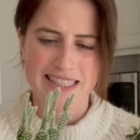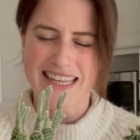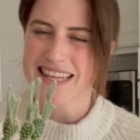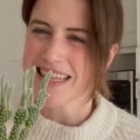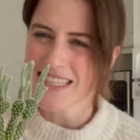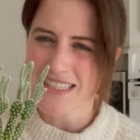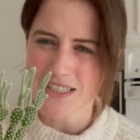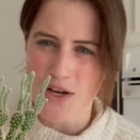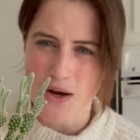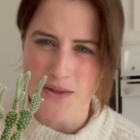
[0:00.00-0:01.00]
I think this is
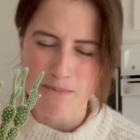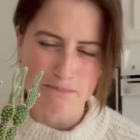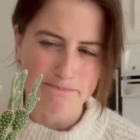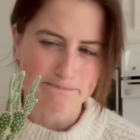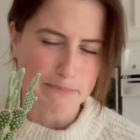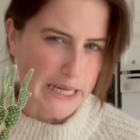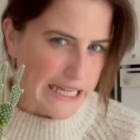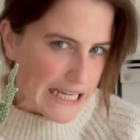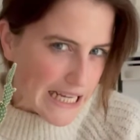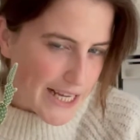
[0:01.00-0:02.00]
called a
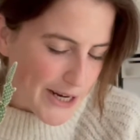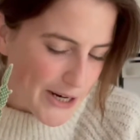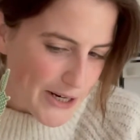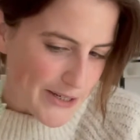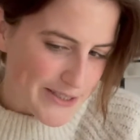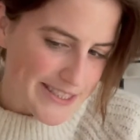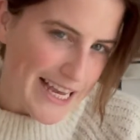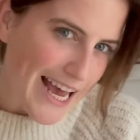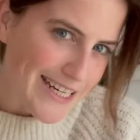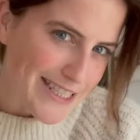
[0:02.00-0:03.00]
bunny ears
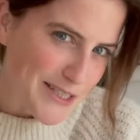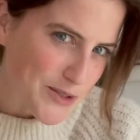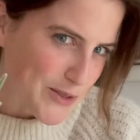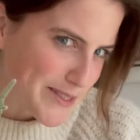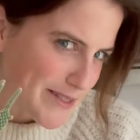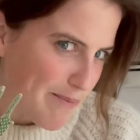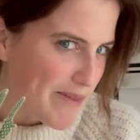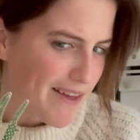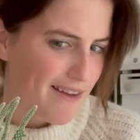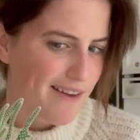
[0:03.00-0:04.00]
cactus or
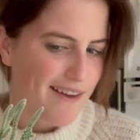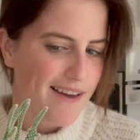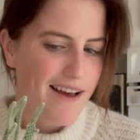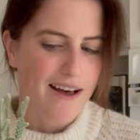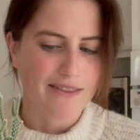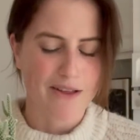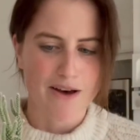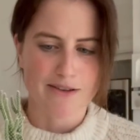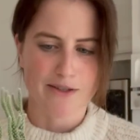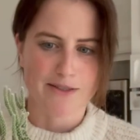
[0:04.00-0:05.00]
something
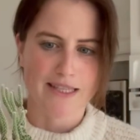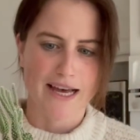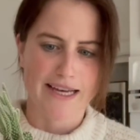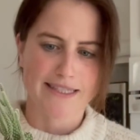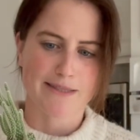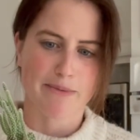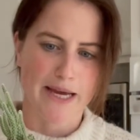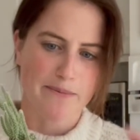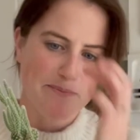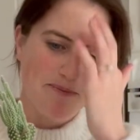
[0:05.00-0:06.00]
along those lines,
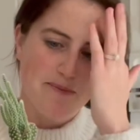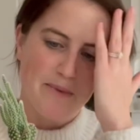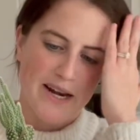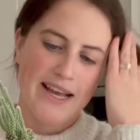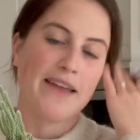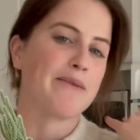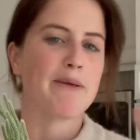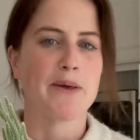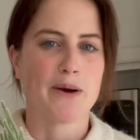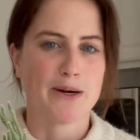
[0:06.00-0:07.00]
but when I got them
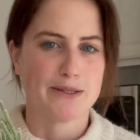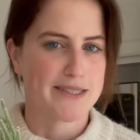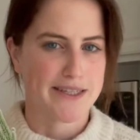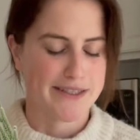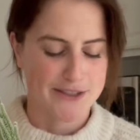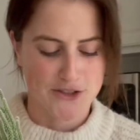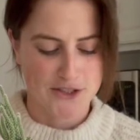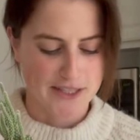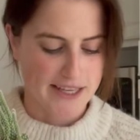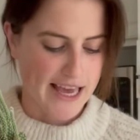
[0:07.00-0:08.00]
at the garden center, it
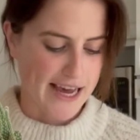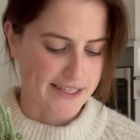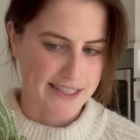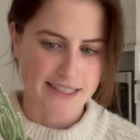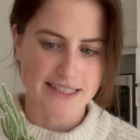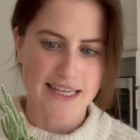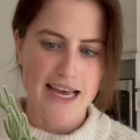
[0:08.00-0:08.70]
just said cactus.